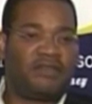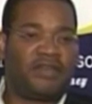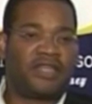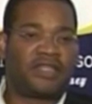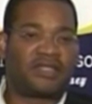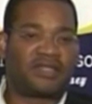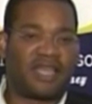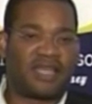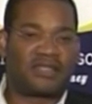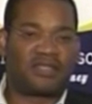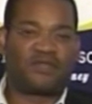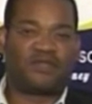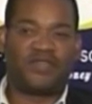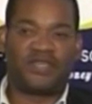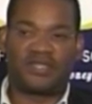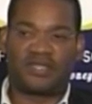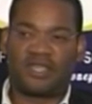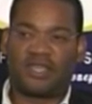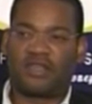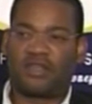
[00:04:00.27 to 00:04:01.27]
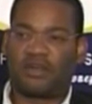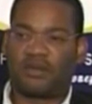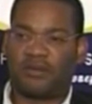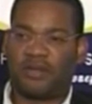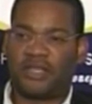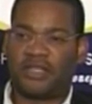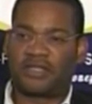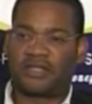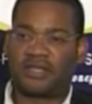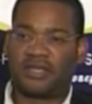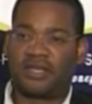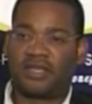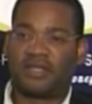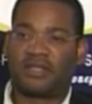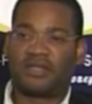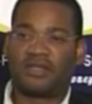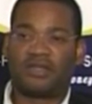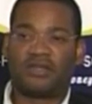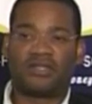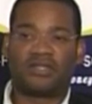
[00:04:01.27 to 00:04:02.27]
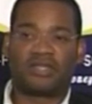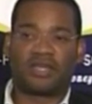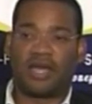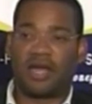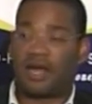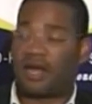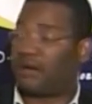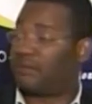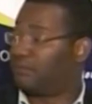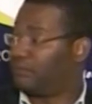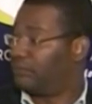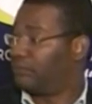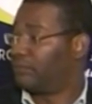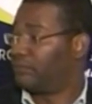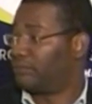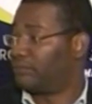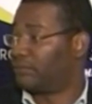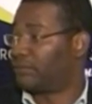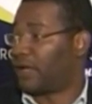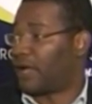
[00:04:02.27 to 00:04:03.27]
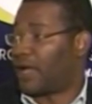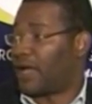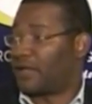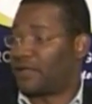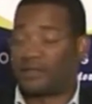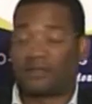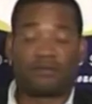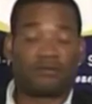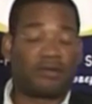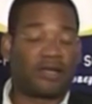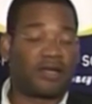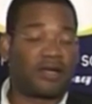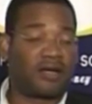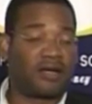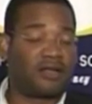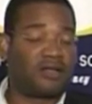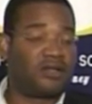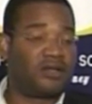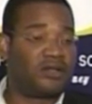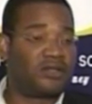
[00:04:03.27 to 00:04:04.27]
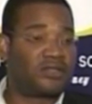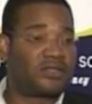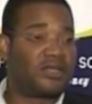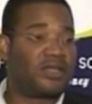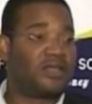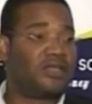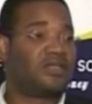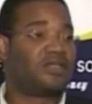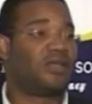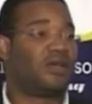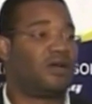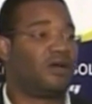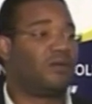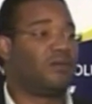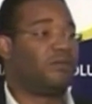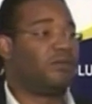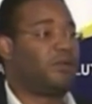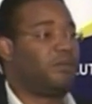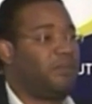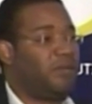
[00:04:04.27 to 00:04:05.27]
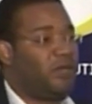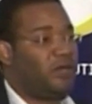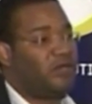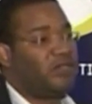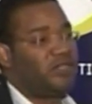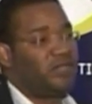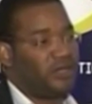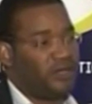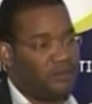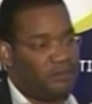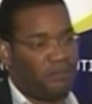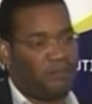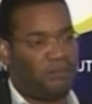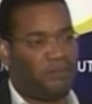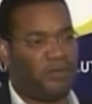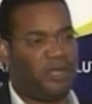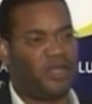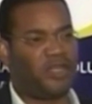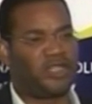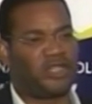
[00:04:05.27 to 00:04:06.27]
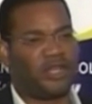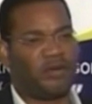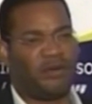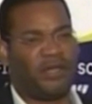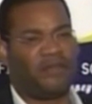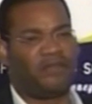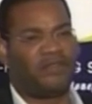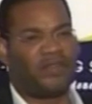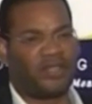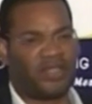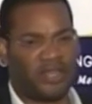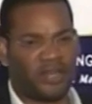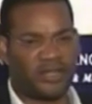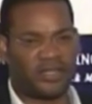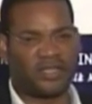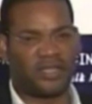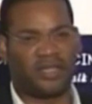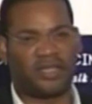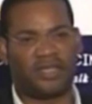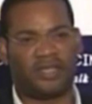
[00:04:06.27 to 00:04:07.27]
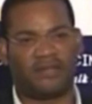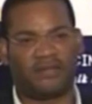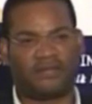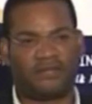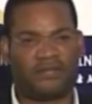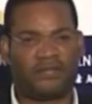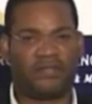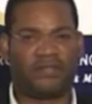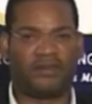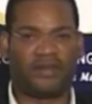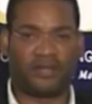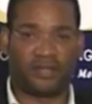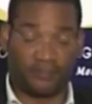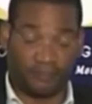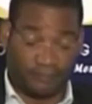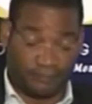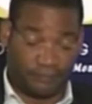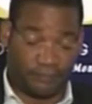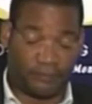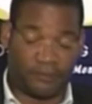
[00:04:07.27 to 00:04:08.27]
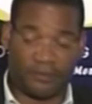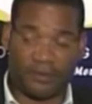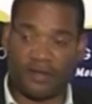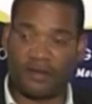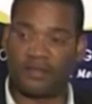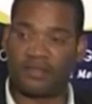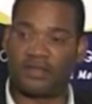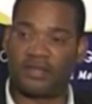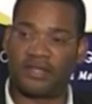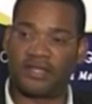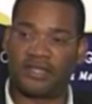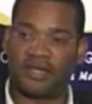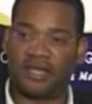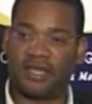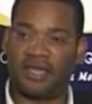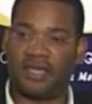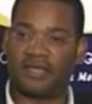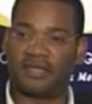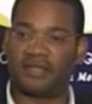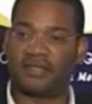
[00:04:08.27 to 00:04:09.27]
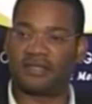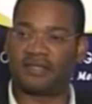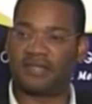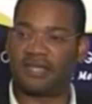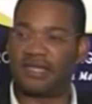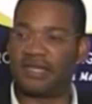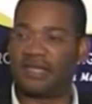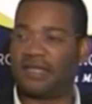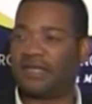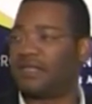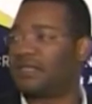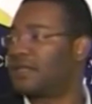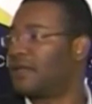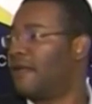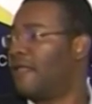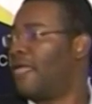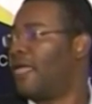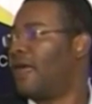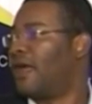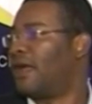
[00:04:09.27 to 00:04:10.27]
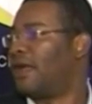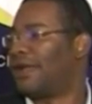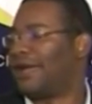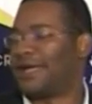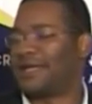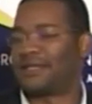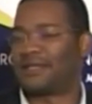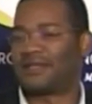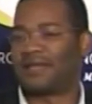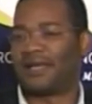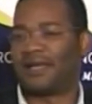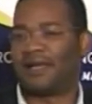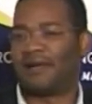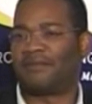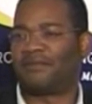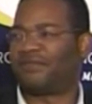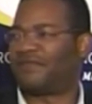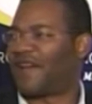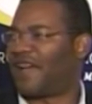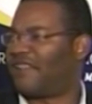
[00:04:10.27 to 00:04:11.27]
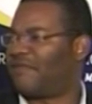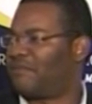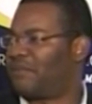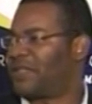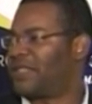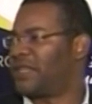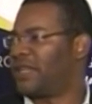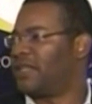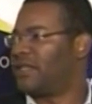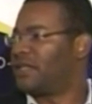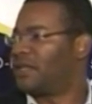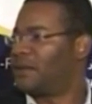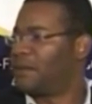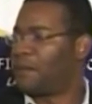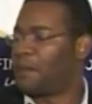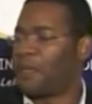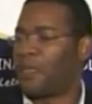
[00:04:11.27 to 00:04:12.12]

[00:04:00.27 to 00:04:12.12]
rates, that's fixed income rates. Those are at record lows. So the BOJ rate for 30-day CDs, that's 5%,